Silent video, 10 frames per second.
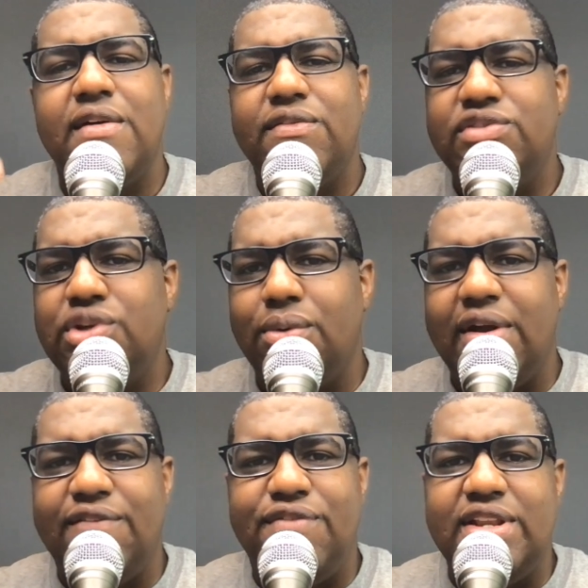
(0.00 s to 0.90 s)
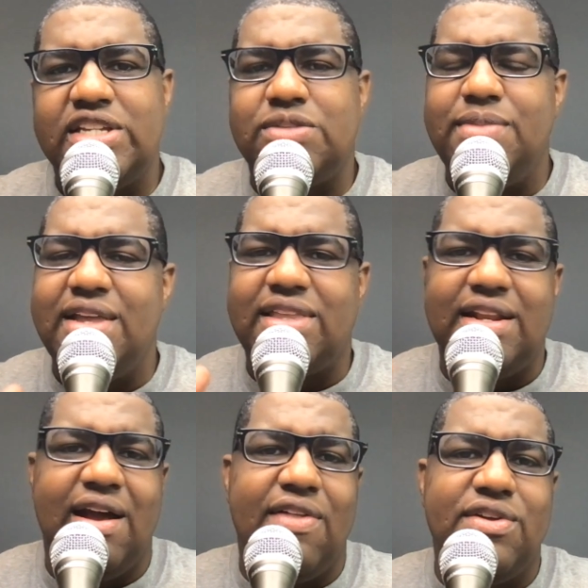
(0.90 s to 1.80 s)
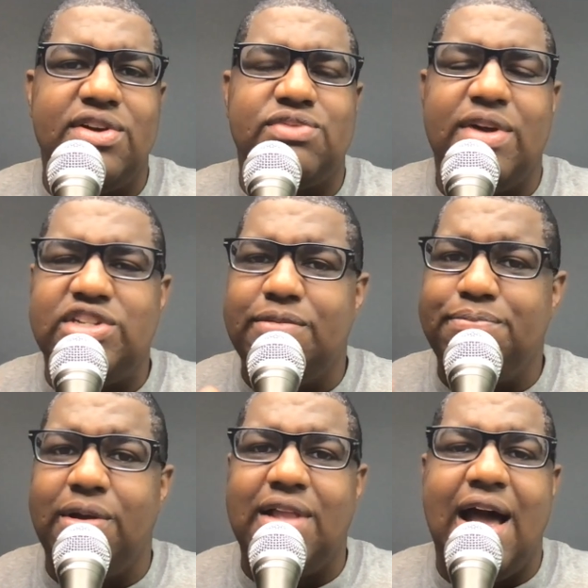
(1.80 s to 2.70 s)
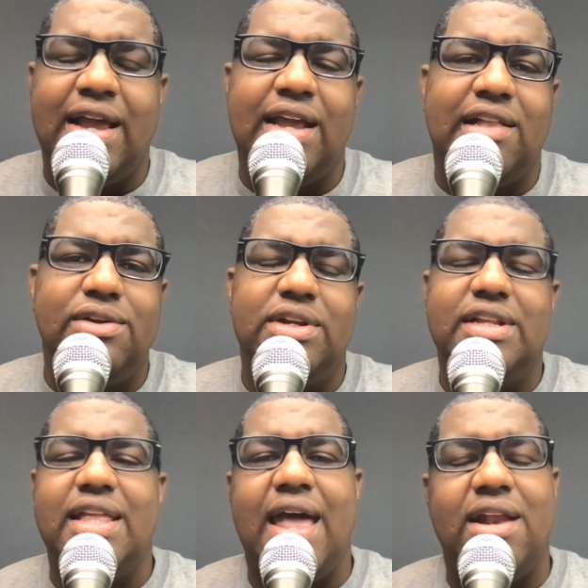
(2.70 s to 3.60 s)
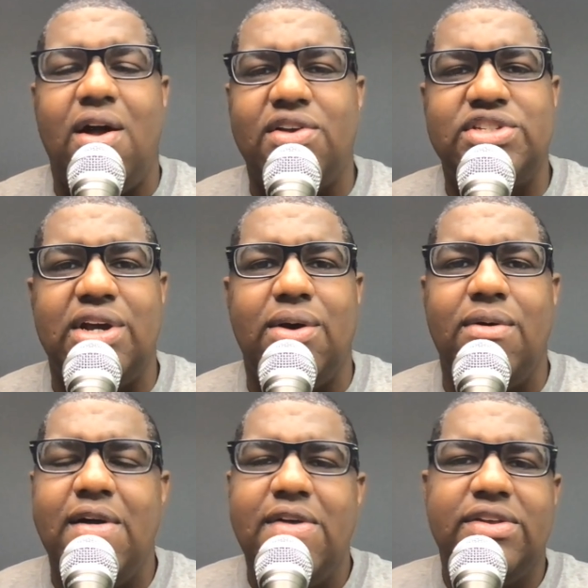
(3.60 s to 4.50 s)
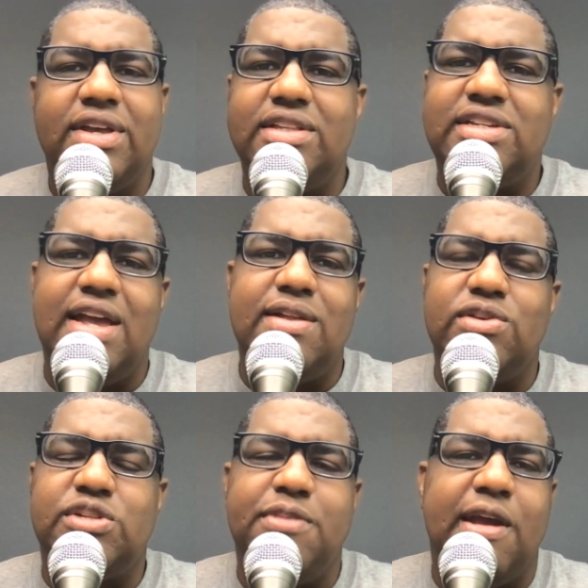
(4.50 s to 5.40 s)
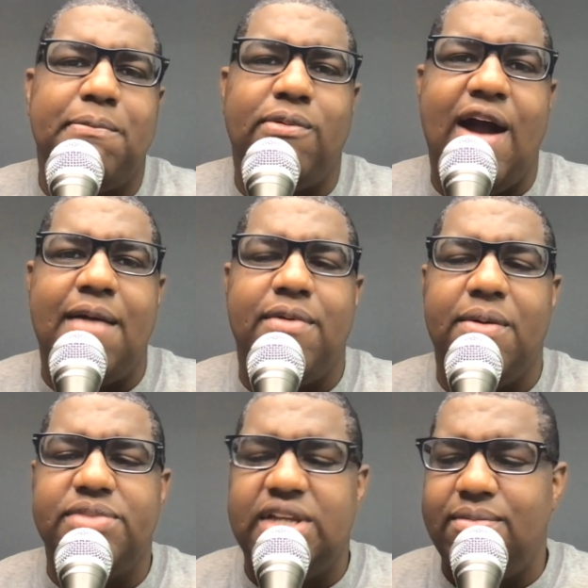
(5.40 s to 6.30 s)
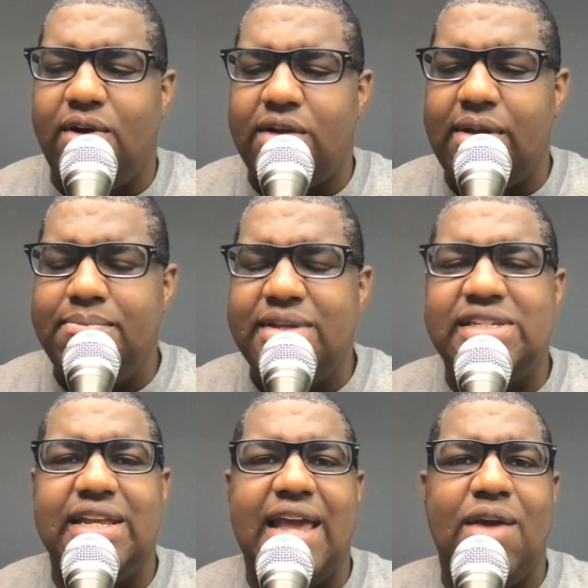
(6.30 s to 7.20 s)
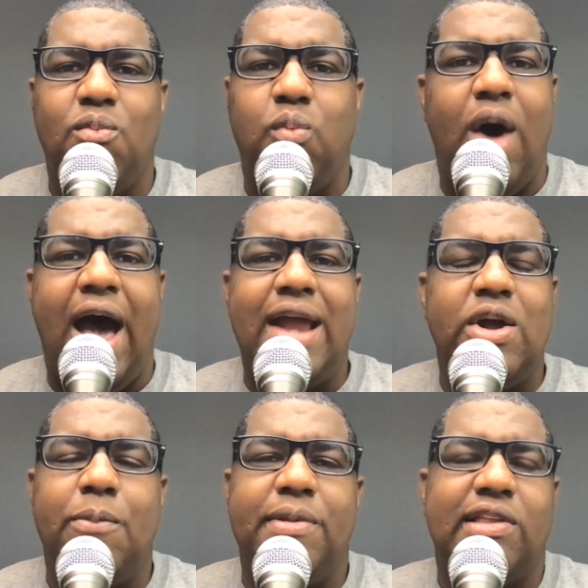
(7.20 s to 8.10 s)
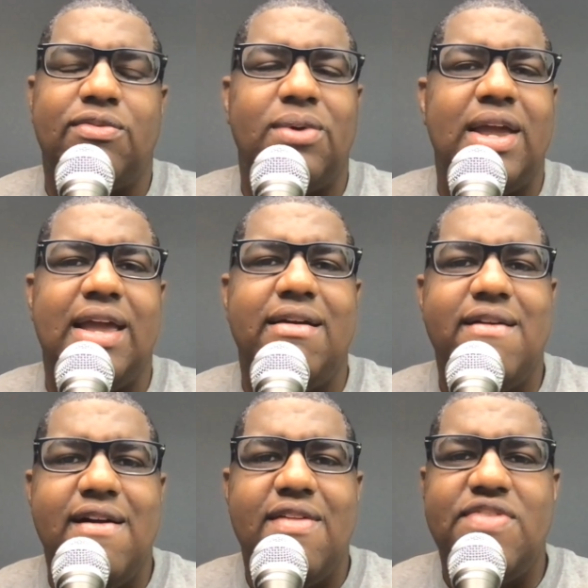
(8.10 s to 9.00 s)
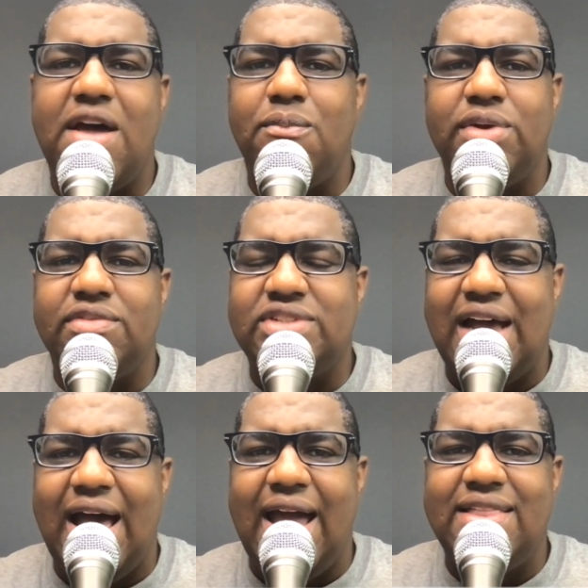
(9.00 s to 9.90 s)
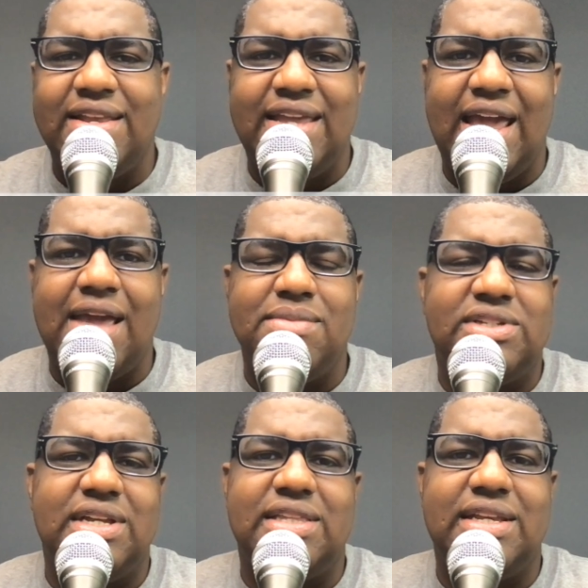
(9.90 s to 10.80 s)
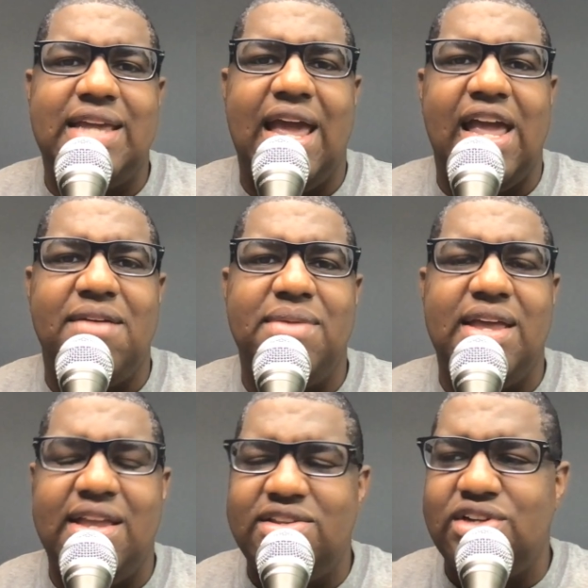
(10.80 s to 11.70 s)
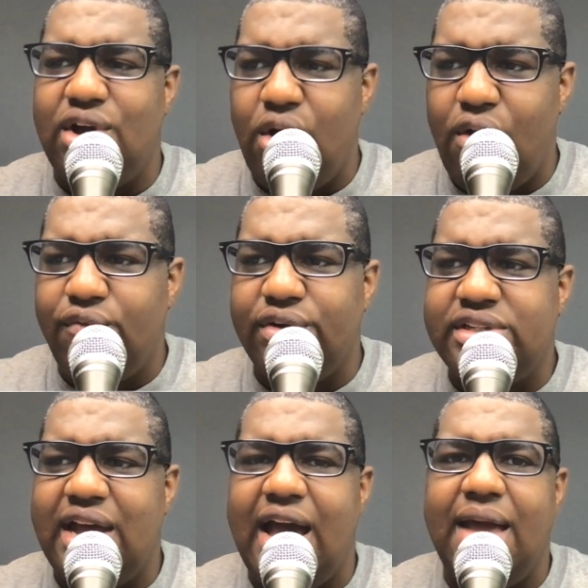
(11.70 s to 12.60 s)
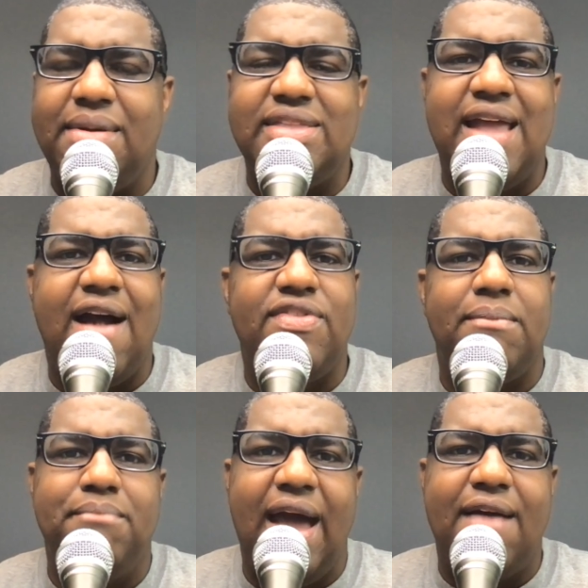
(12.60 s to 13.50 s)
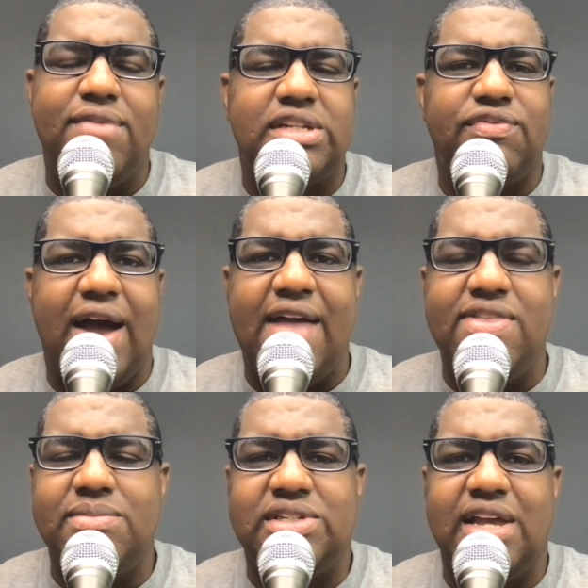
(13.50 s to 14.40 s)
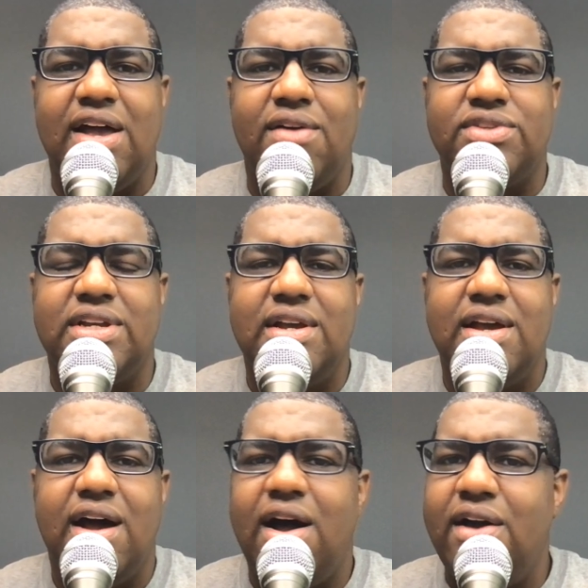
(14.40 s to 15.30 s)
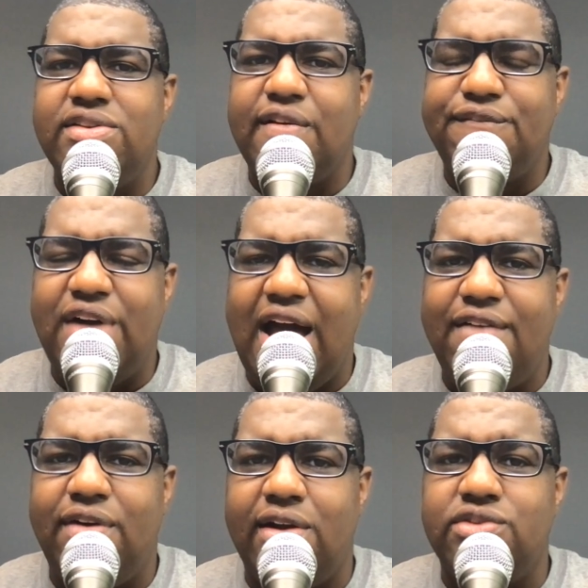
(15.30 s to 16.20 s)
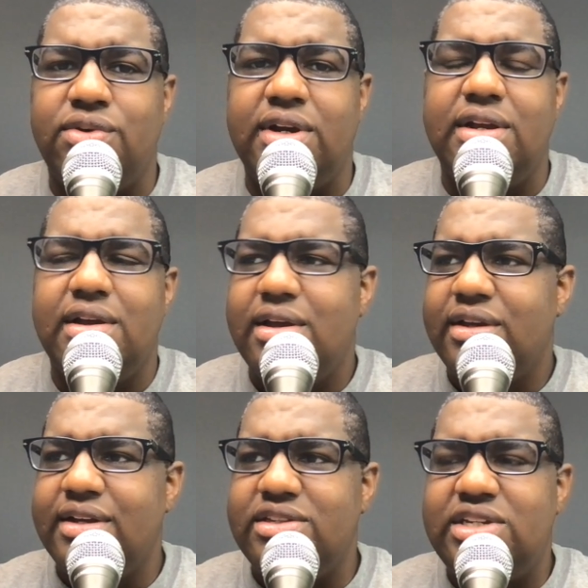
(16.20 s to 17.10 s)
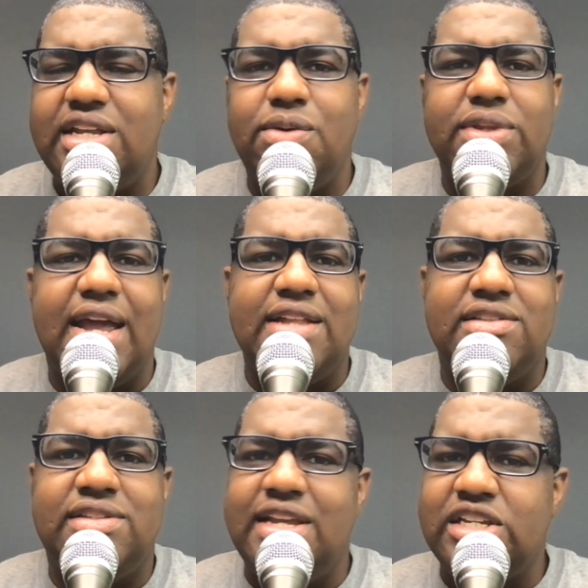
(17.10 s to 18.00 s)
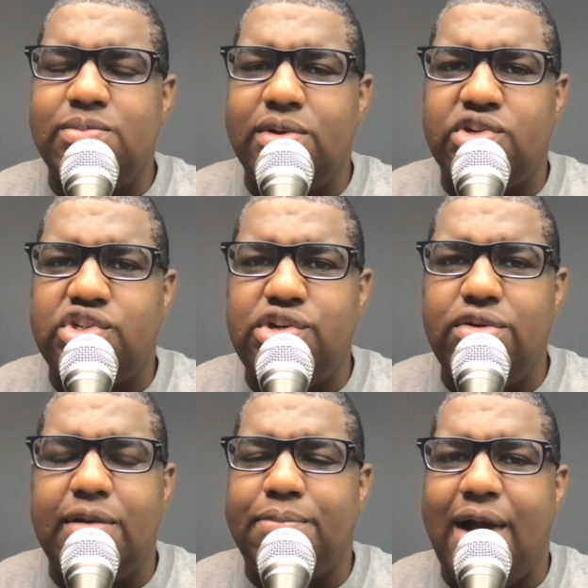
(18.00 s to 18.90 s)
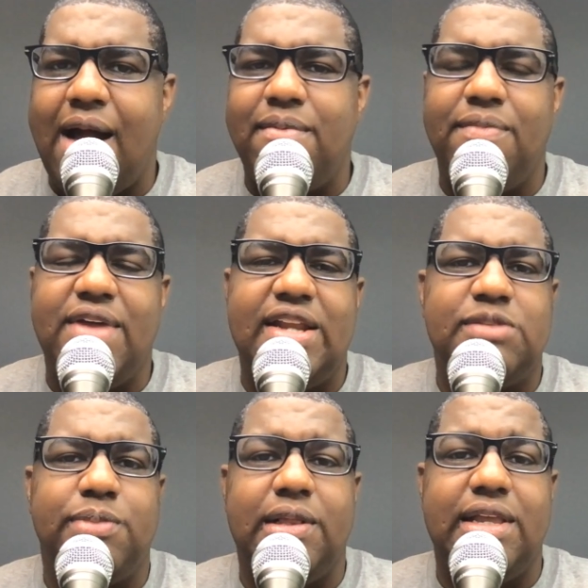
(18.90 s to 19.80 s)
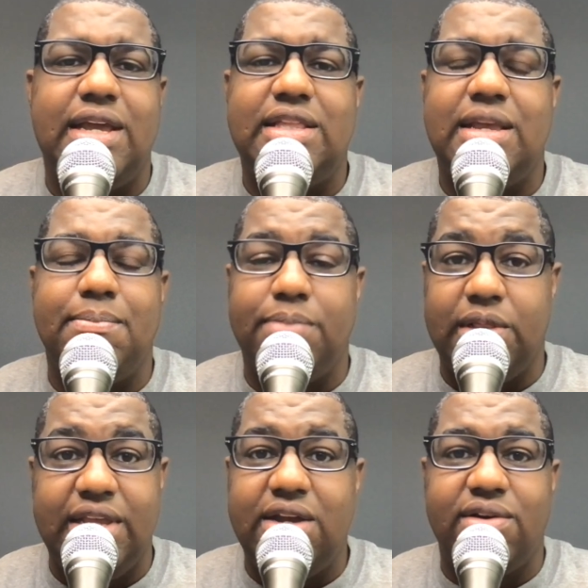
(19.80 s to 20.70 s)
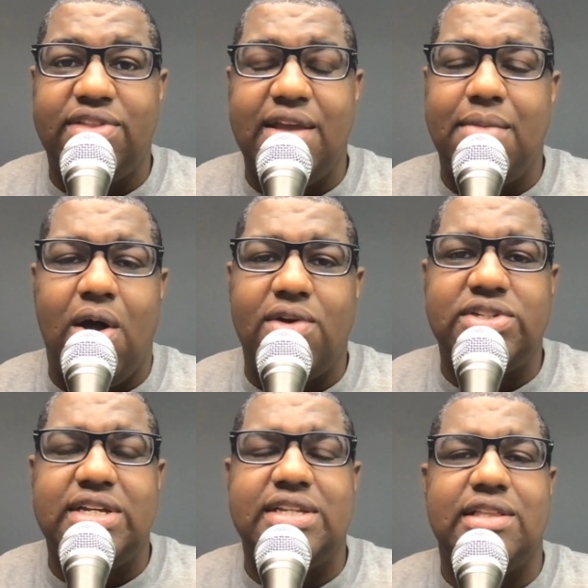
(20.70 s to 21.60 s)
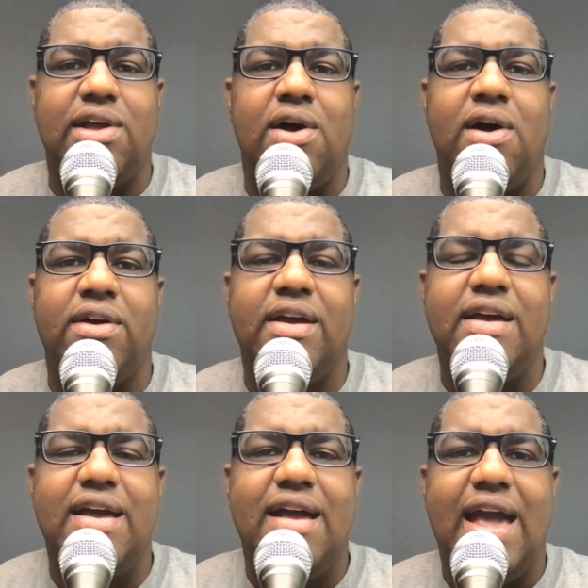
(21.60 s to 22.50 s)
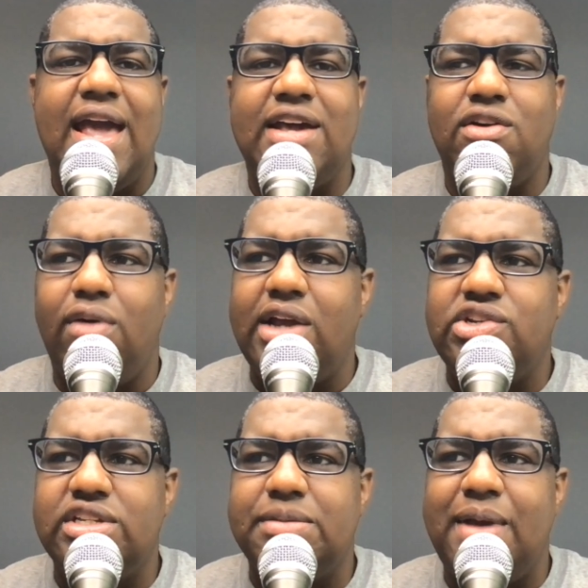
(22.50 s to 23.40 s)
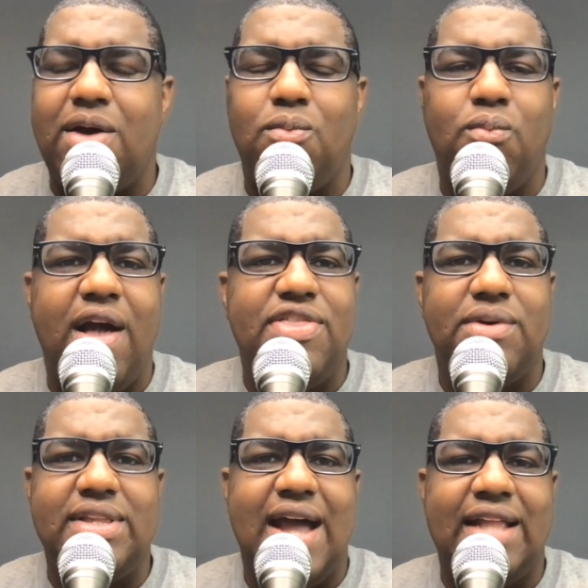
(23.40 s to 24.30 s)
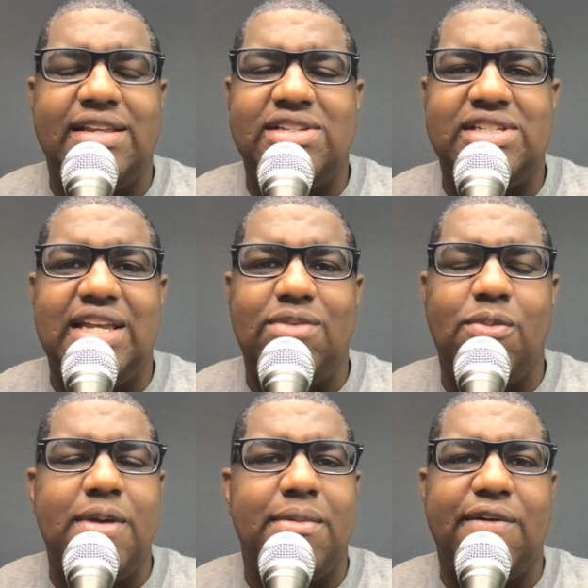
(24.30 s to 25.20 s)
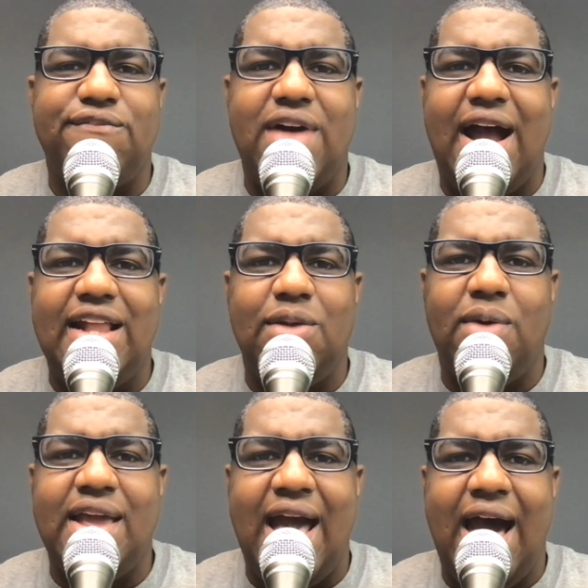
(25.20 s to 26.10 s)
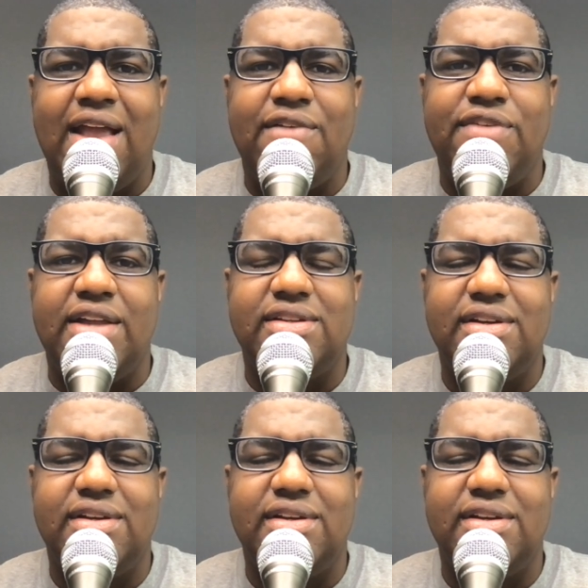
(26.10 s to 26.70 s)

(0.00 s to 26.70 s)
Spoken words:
Dorian Finney-Smith, and others, Reggie Bullock included in that also, continues to be a problem. Tim Hardaway missing a wide-open three that would have tied the game and sent the game into overtime. And now the Mavericks find themselves under 500, continue with a dismal shooting problem that has beleaguered them all season long, and questions about whether or not this team will be able to find a way out of it.